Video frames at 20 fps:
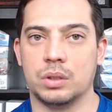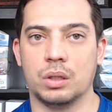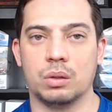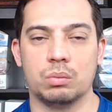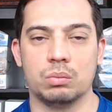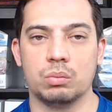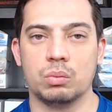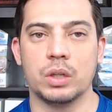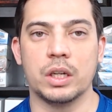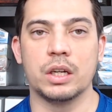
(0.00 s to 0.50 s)

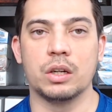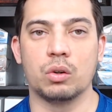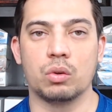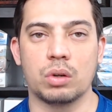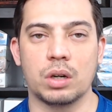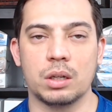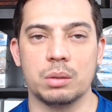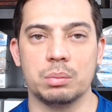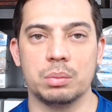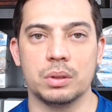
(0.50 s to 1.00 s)

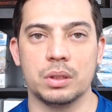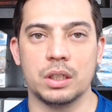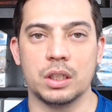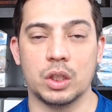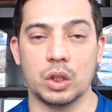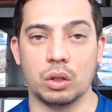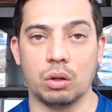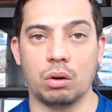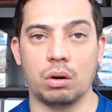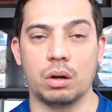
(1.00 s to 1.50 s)
incredibly
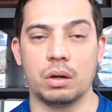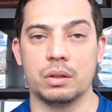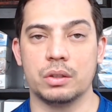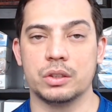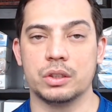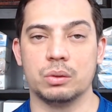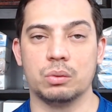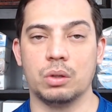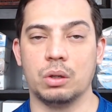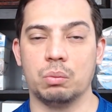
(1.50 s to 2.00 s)
large,
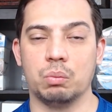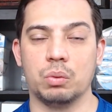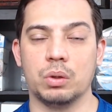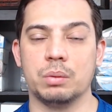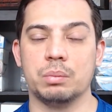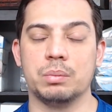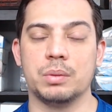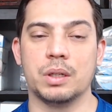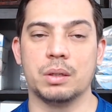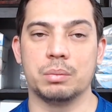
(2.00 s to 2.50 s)
and wouldn't
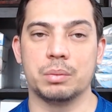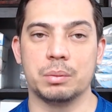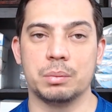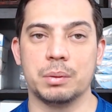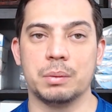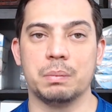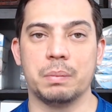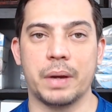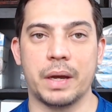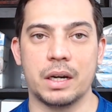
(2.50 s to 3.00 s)
be able to be
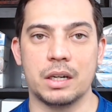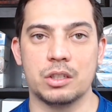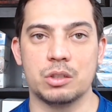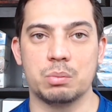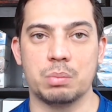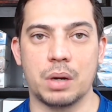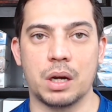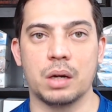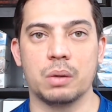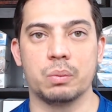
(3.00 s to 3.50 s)
managed
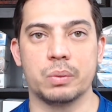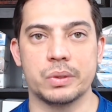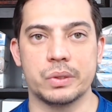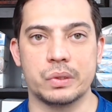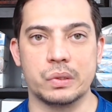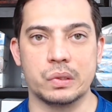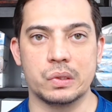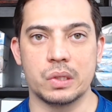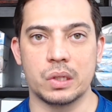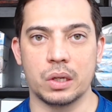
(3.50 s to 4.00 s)
by
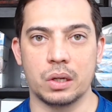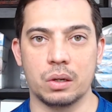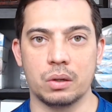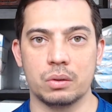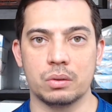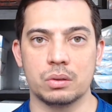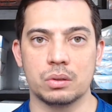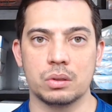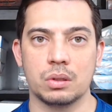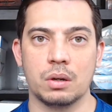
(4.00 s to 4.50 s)
Wizards of the
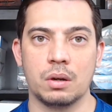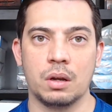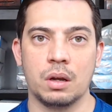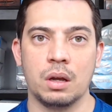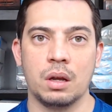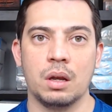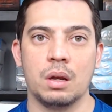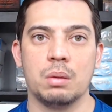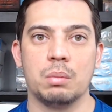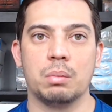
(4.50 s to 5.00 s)
Coast.
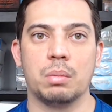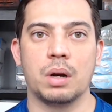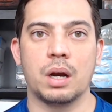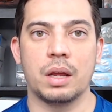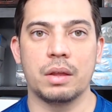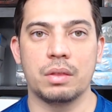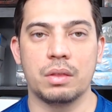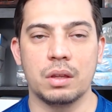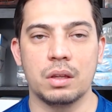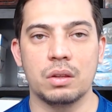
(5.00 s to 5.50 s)
But I
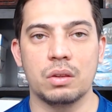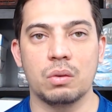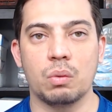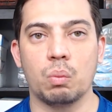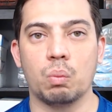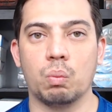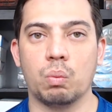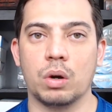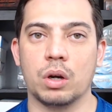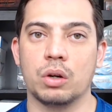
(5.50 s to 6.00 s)
think
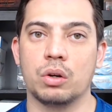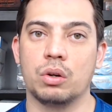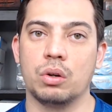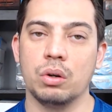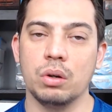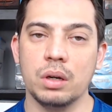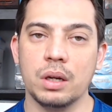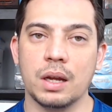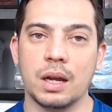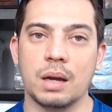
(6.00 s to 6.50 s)
what could
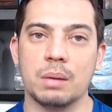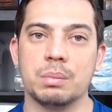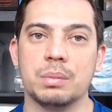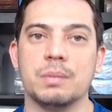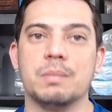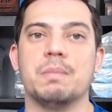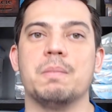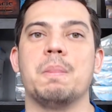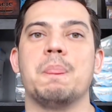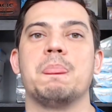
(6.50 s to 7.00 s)

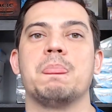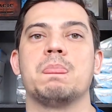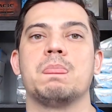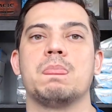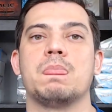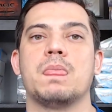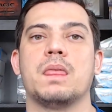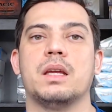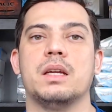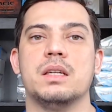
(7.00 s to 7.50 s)
happen
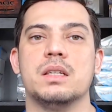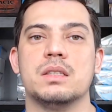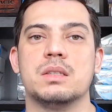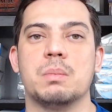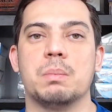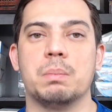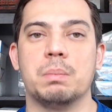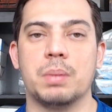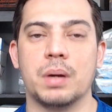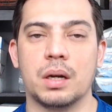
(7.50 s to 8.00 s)
is
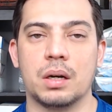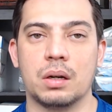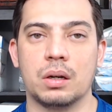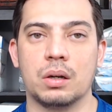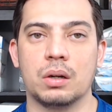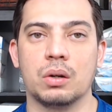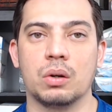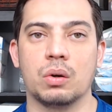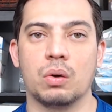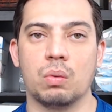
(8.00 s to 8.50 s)
better
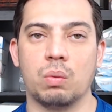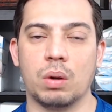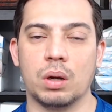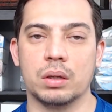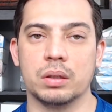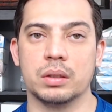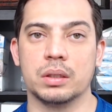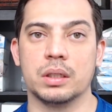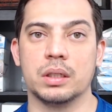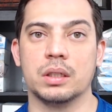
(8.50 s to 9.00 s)

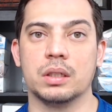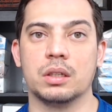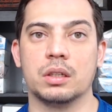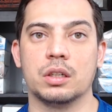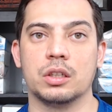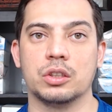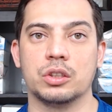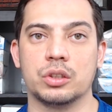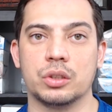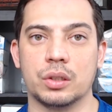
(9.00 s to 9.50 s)
quality
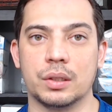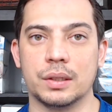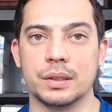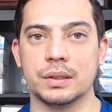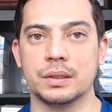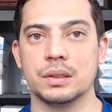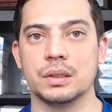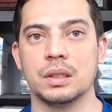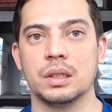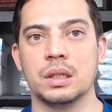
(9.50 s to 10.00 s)

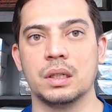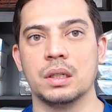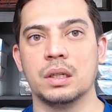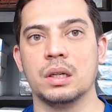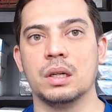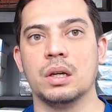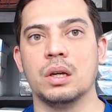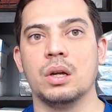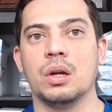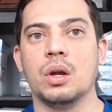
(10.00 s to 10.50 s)
assurance.
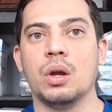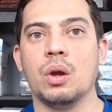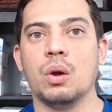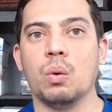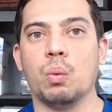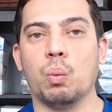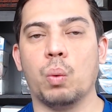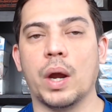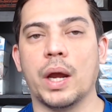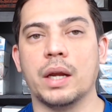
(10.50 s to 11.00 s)

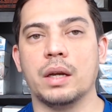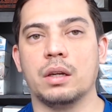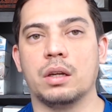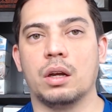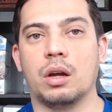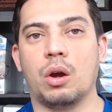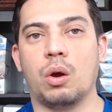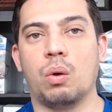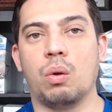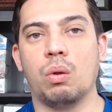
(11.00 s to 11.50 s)
When
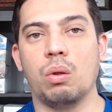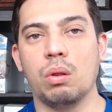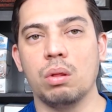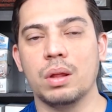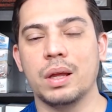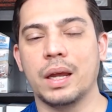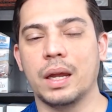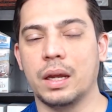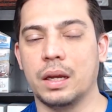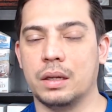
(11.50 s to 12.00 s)
a whole
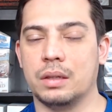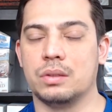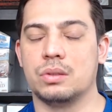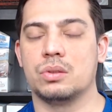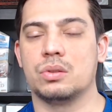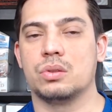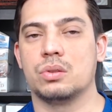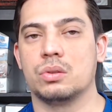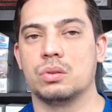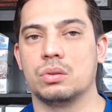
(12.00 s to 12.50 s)

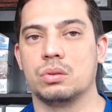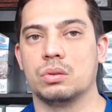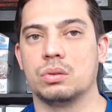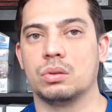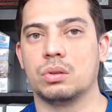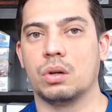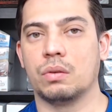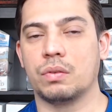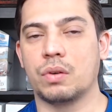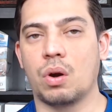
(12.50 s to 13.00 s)
case
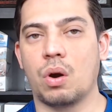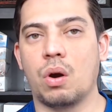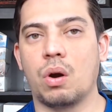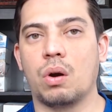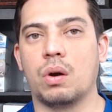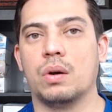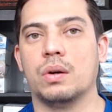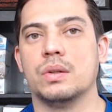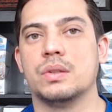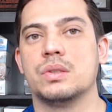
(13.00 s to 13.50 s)
of
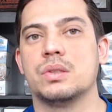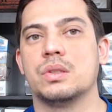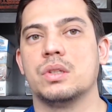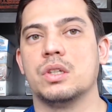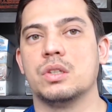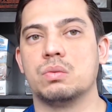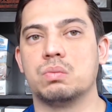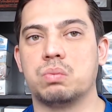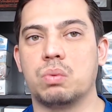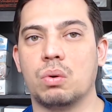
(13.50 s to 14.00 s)
cards is
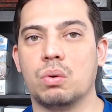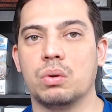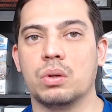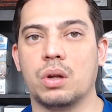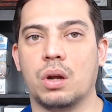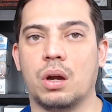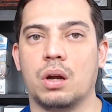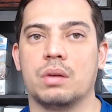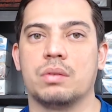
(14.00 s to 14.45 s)
rolled off